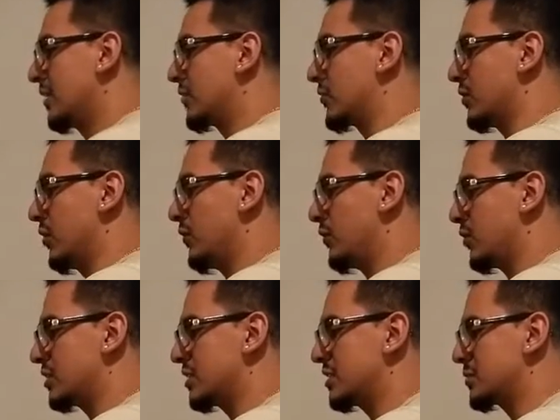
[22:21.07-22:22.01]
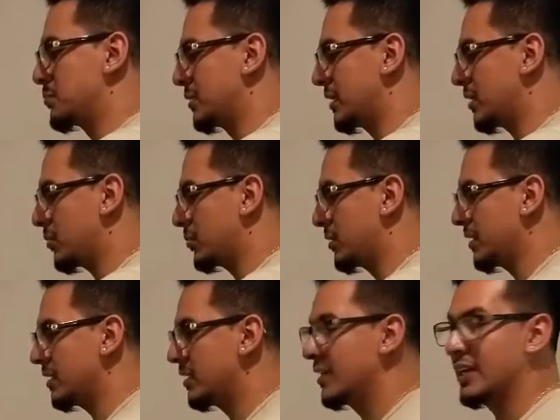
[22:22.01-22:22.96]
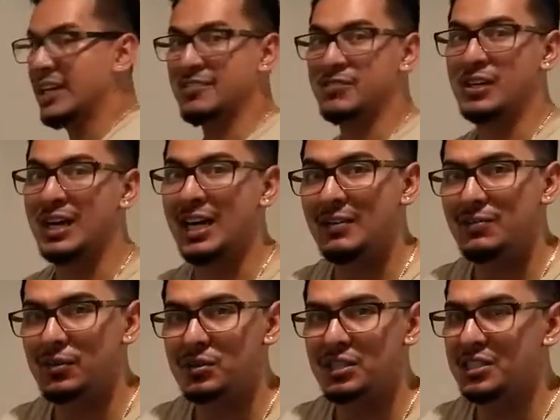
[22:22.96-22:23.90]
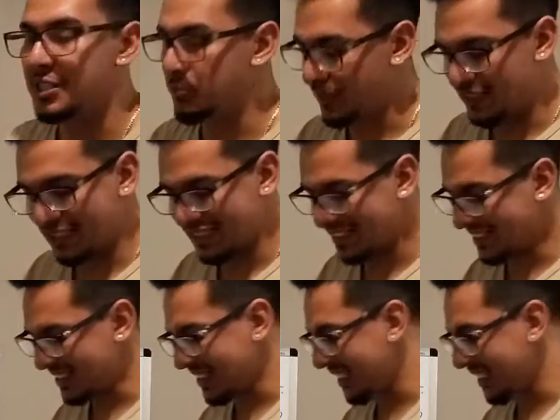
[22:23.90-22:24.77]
For low voltage, it's BRB. And for high voltage, it'd be this